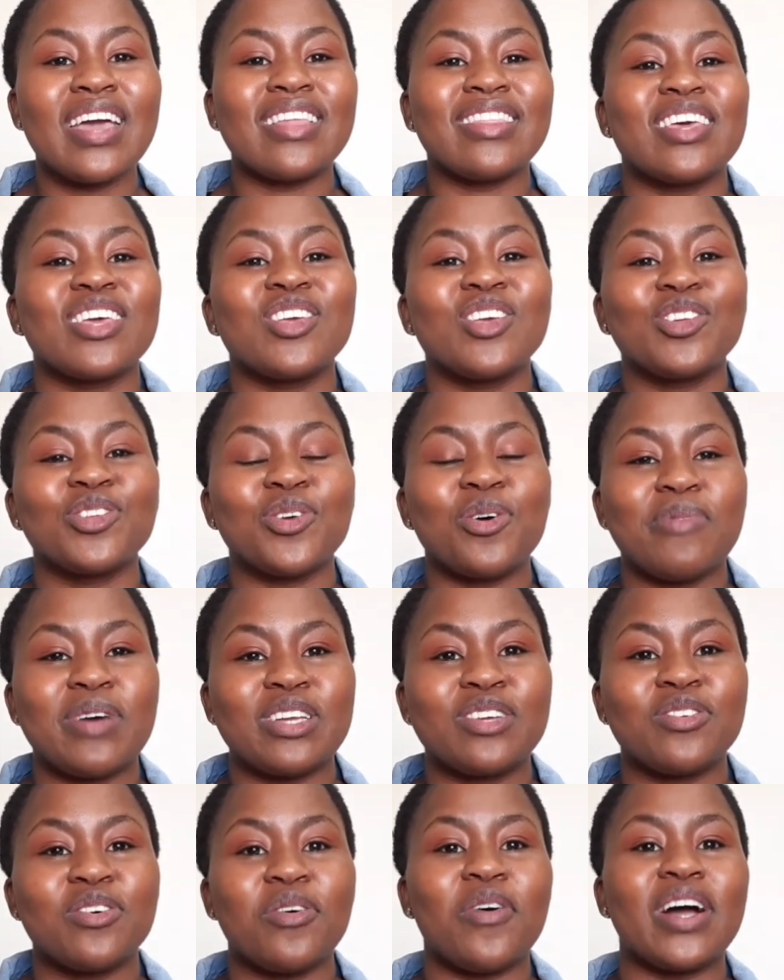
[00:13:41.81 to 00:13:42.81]
Thank you so
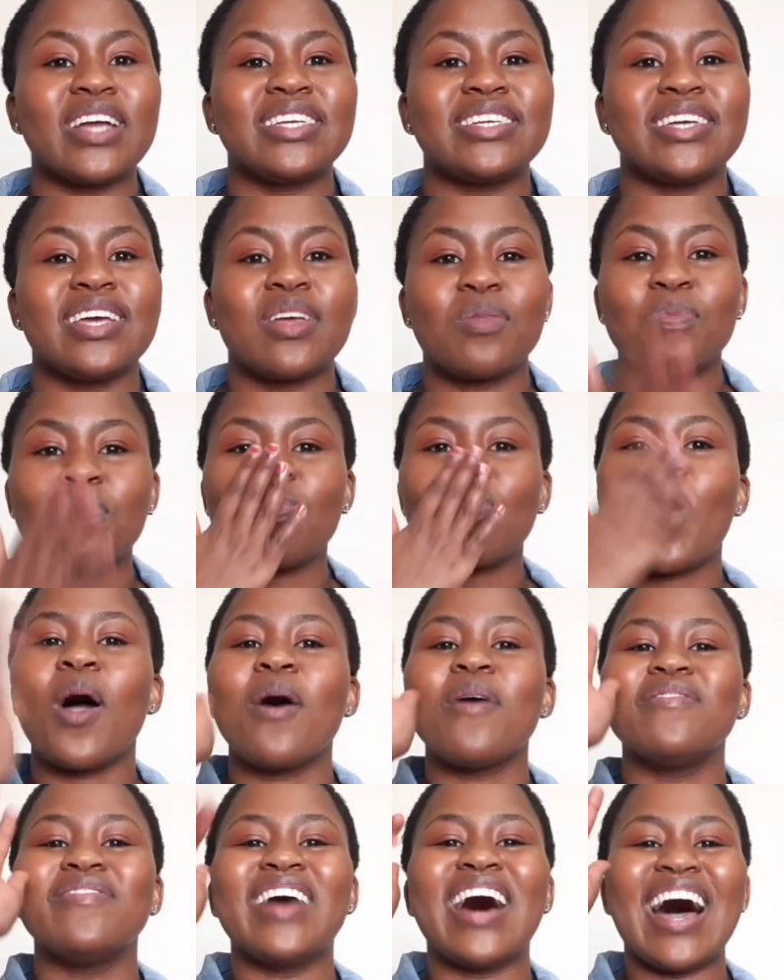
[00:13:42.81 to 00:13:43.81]
much for watching.
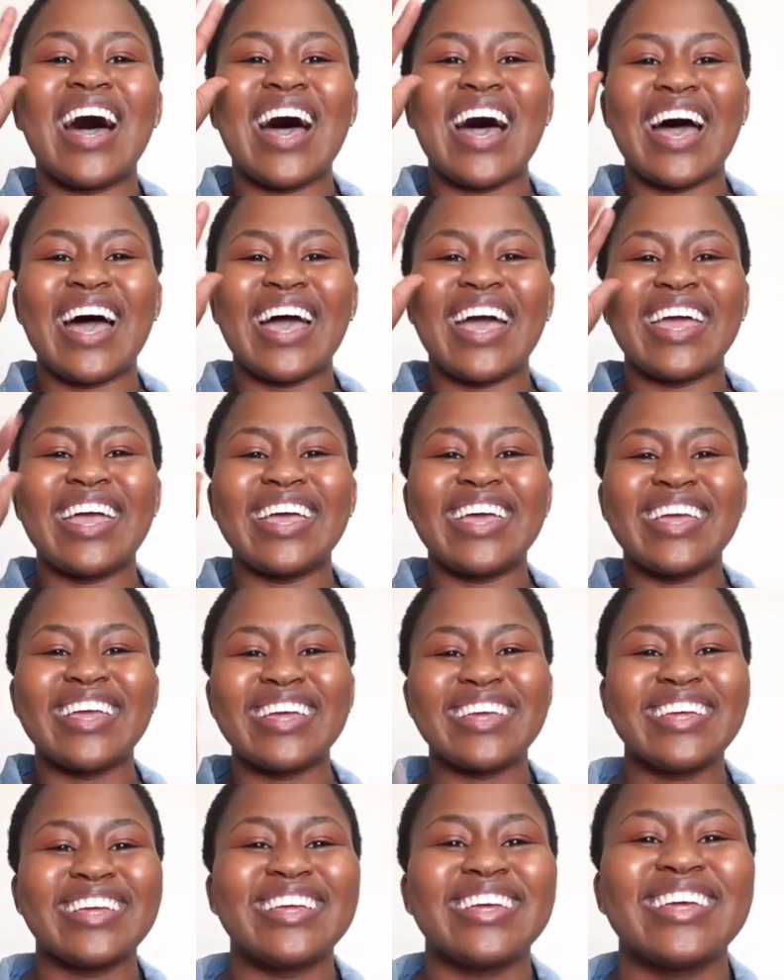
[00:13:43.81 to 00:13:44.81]

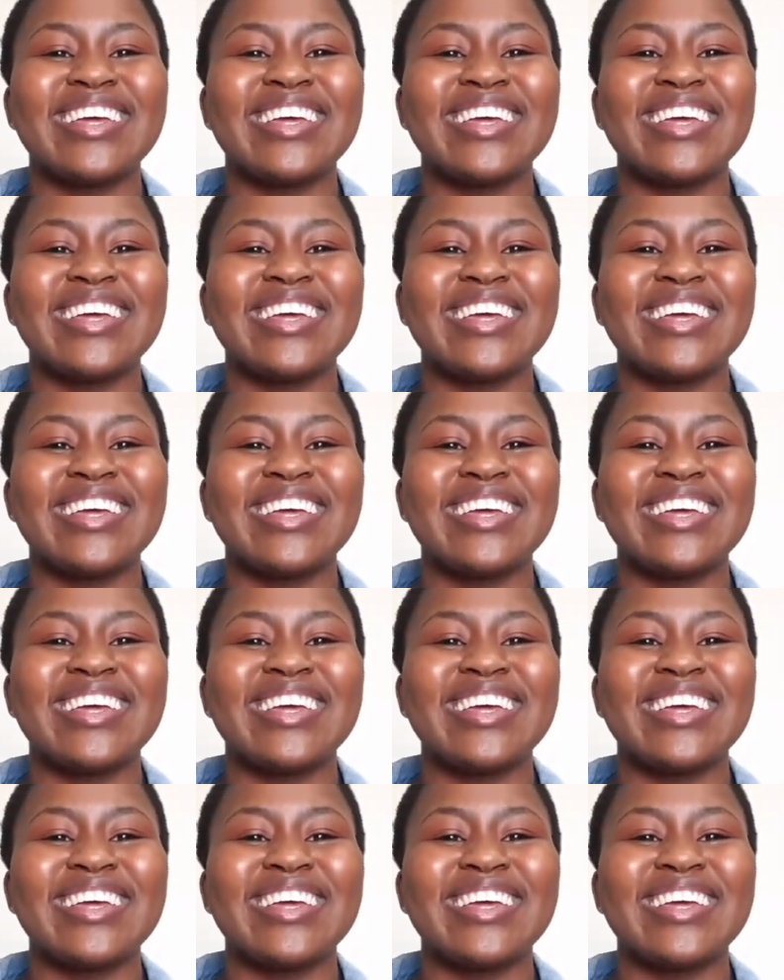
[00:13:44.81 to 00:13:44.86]
Bye.